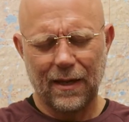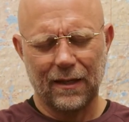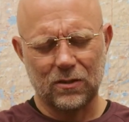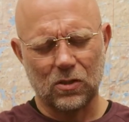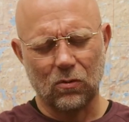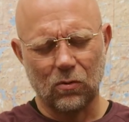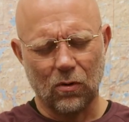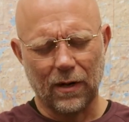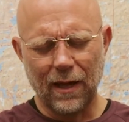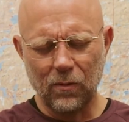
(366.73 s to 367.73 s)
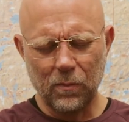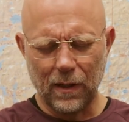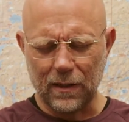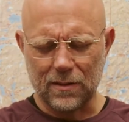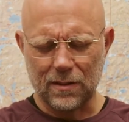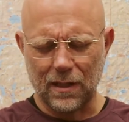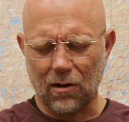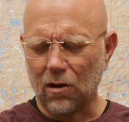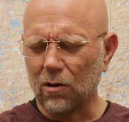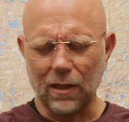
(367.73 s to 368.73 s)
And so, Lord, help us in
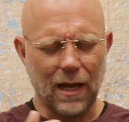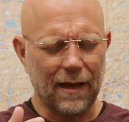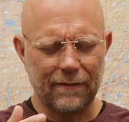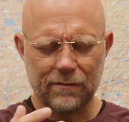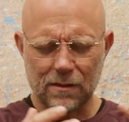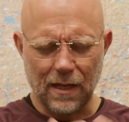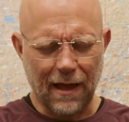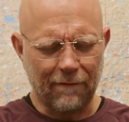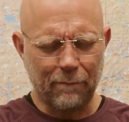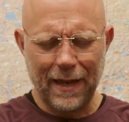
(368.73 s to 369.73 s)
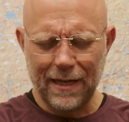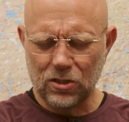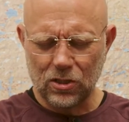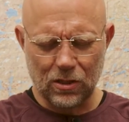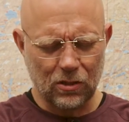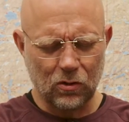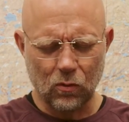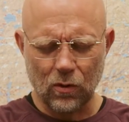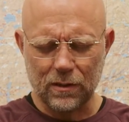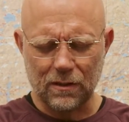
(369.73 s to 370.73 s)
our lives to have patient
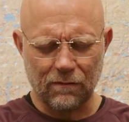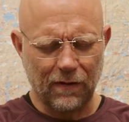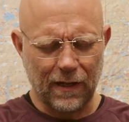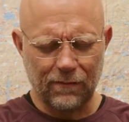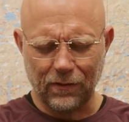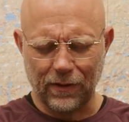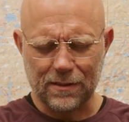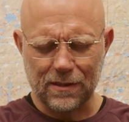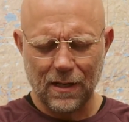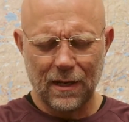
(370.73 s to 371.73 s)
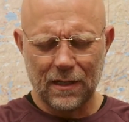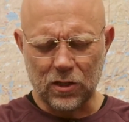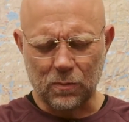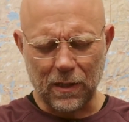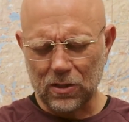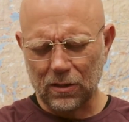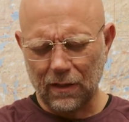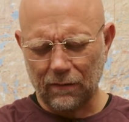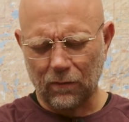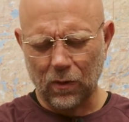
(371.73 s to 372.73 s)
endurance and faithfulness,
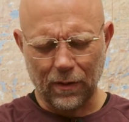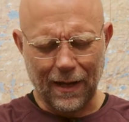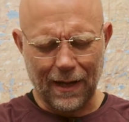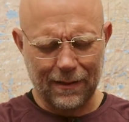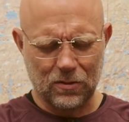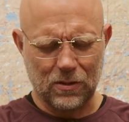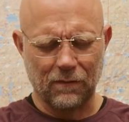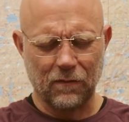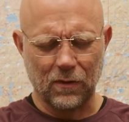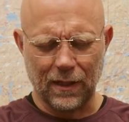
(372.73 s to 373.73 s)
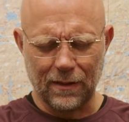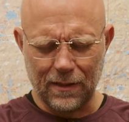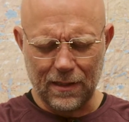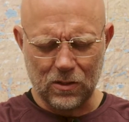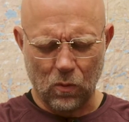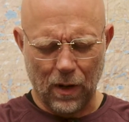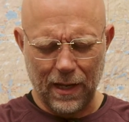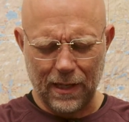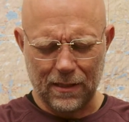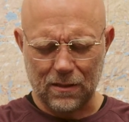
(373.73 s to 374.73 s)
especially if we're not suffering in these
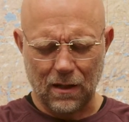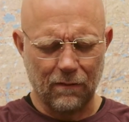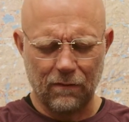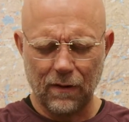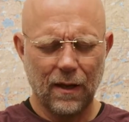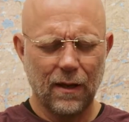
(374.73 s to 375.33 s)
ways of